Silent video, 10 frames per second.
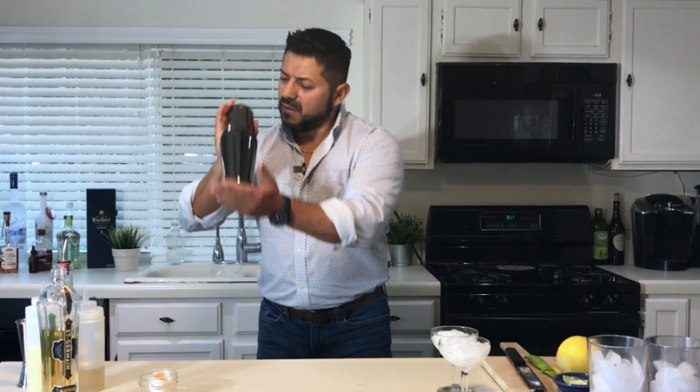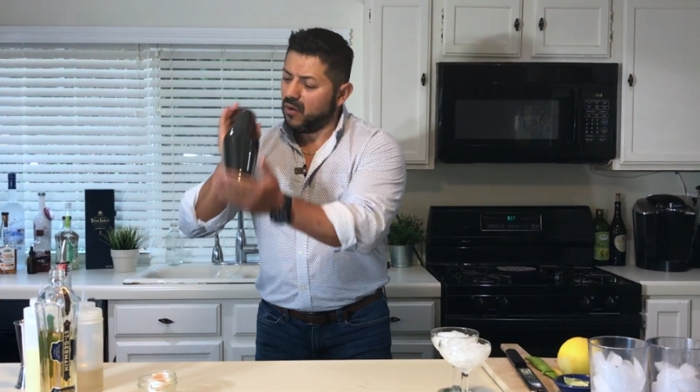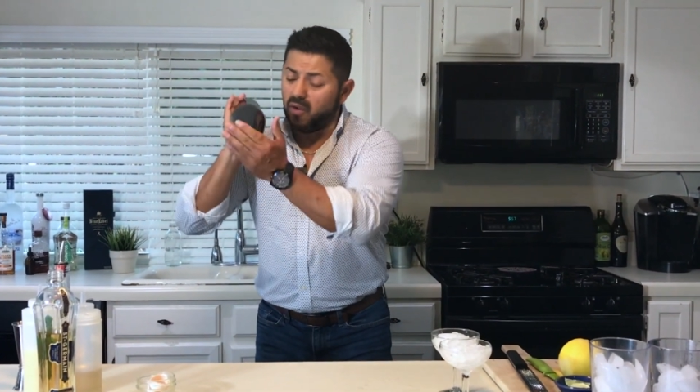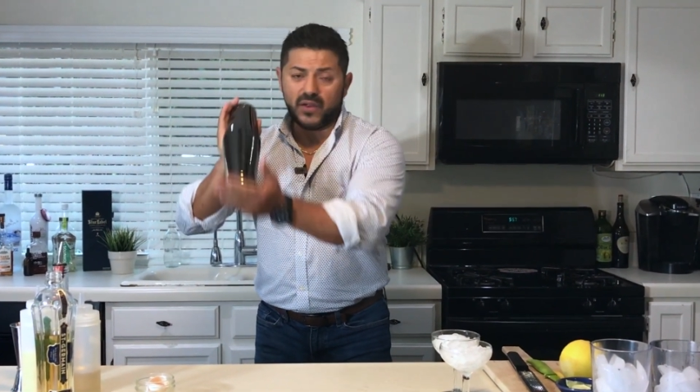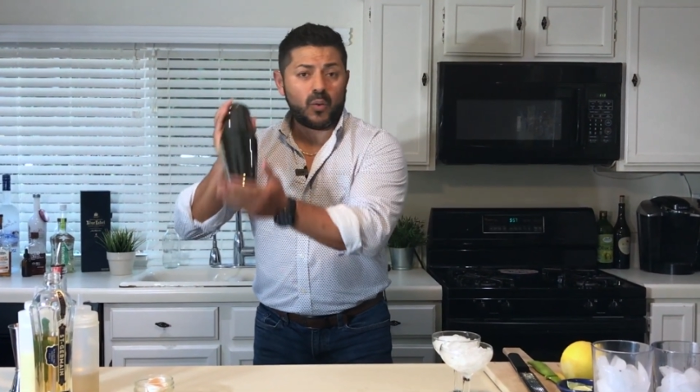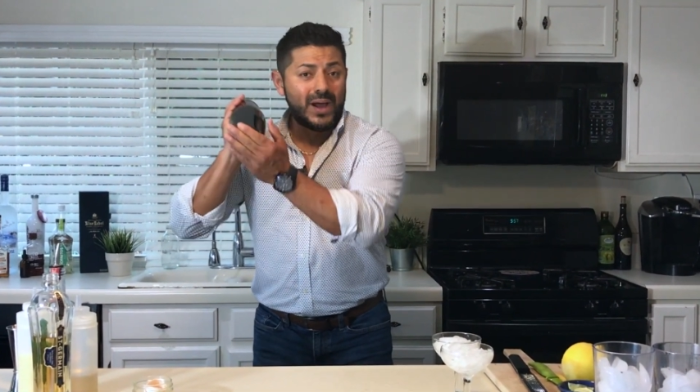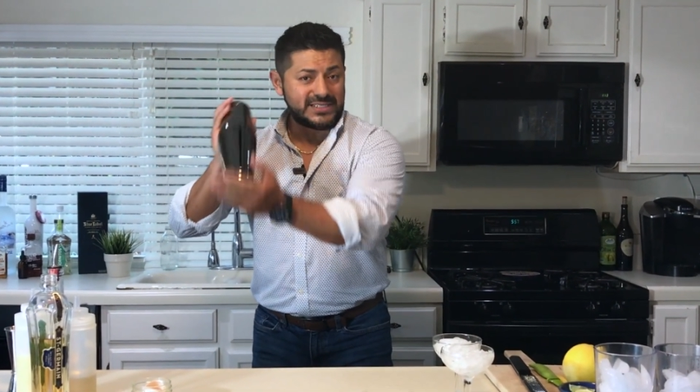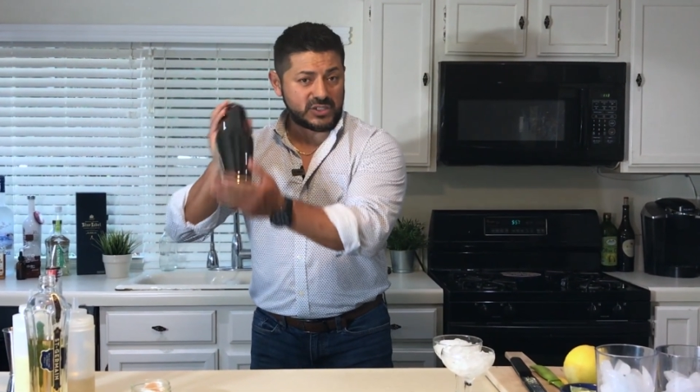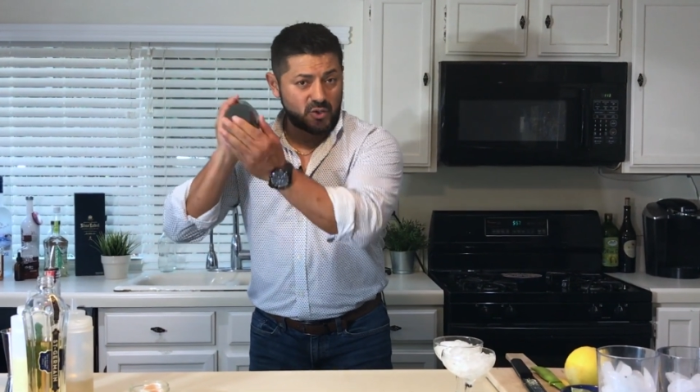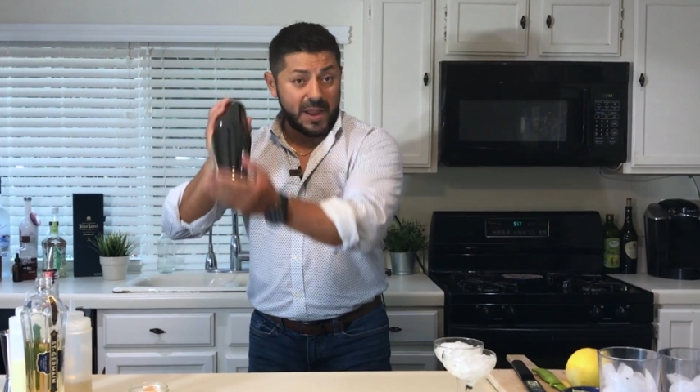
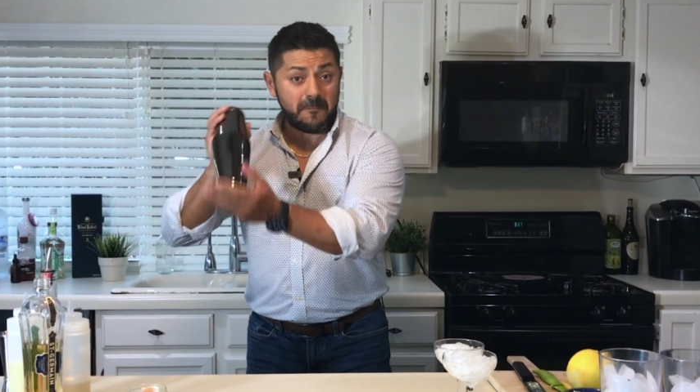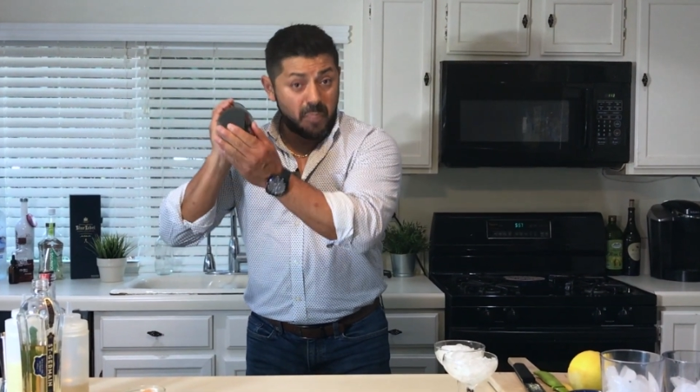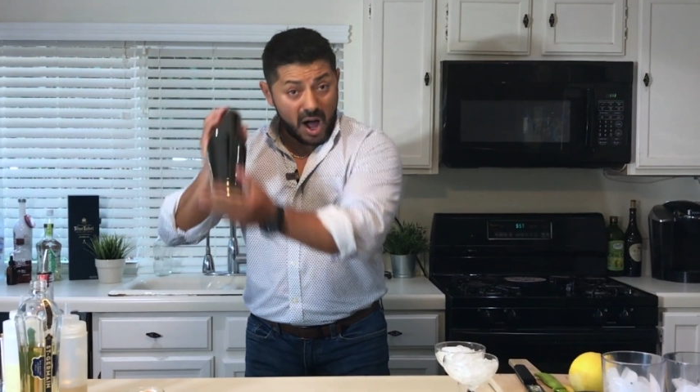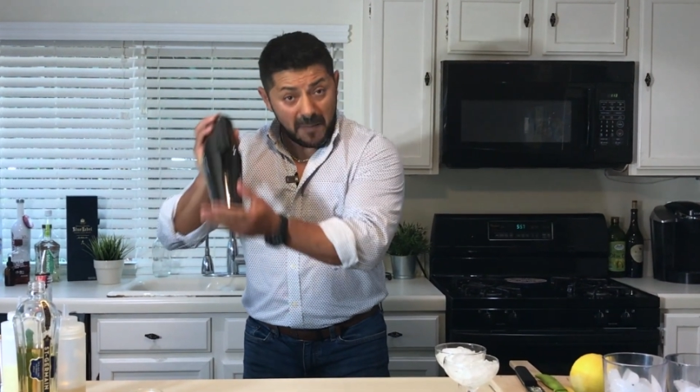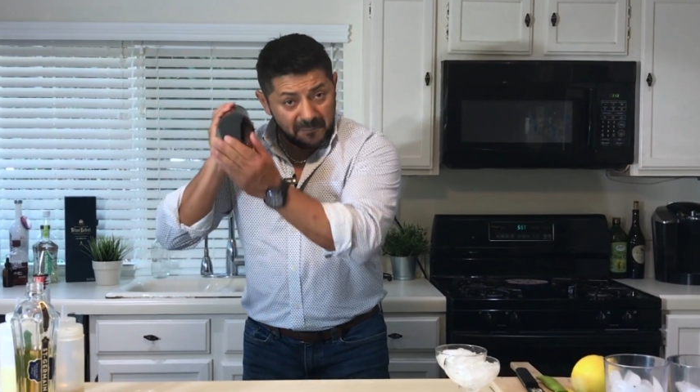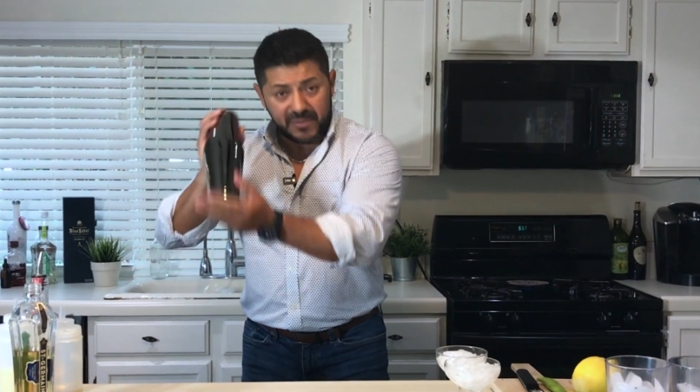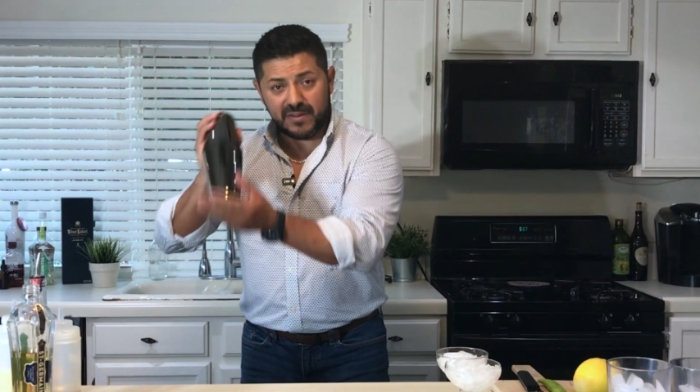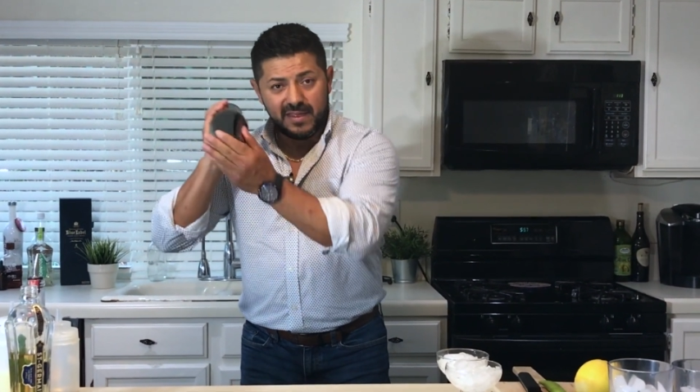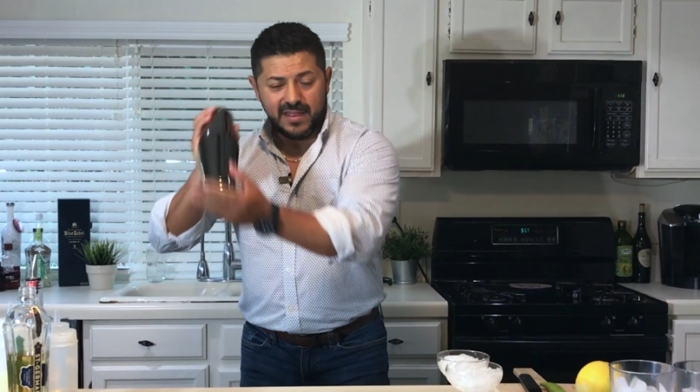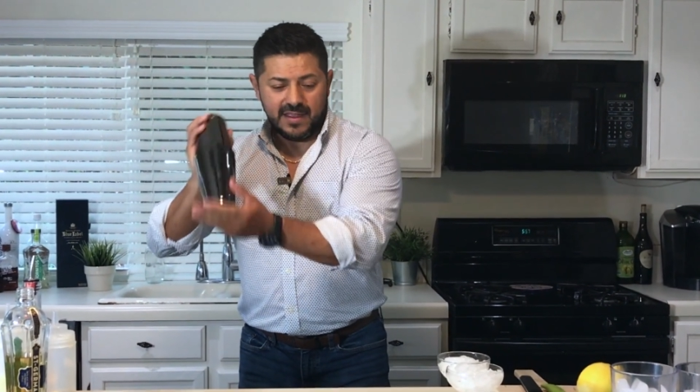otherwise it's gonna pop
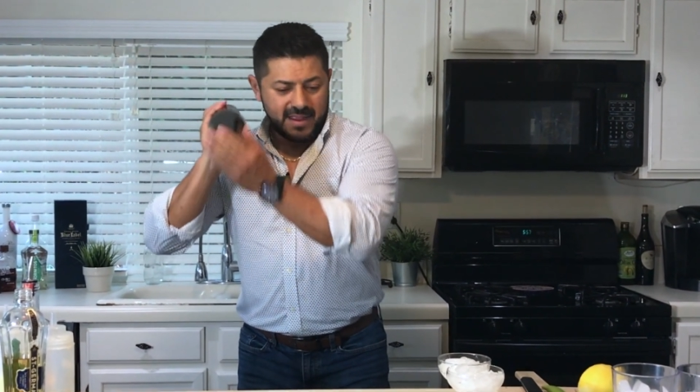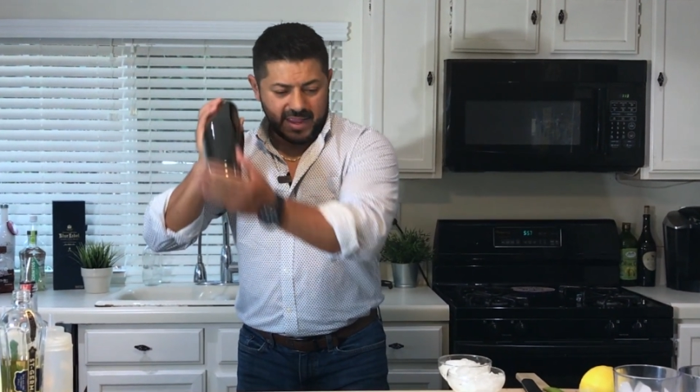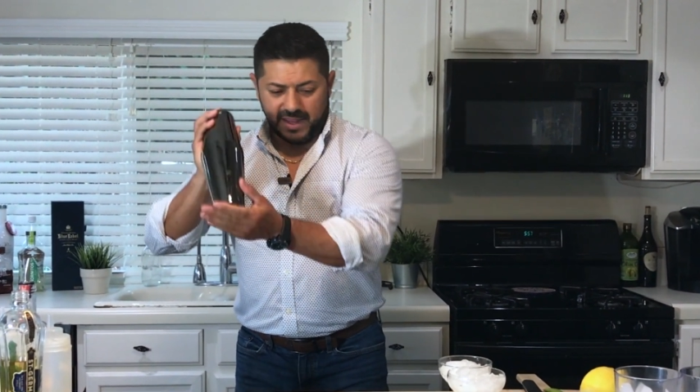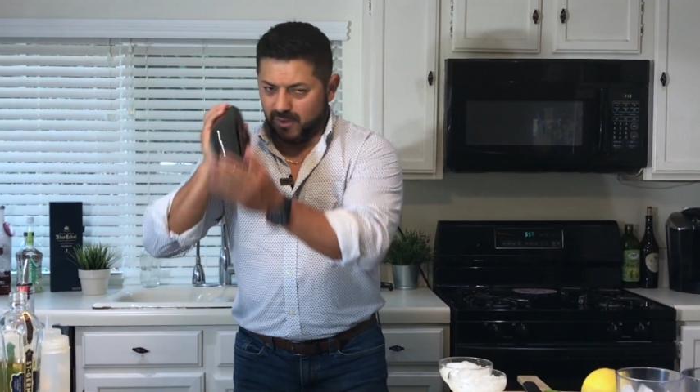and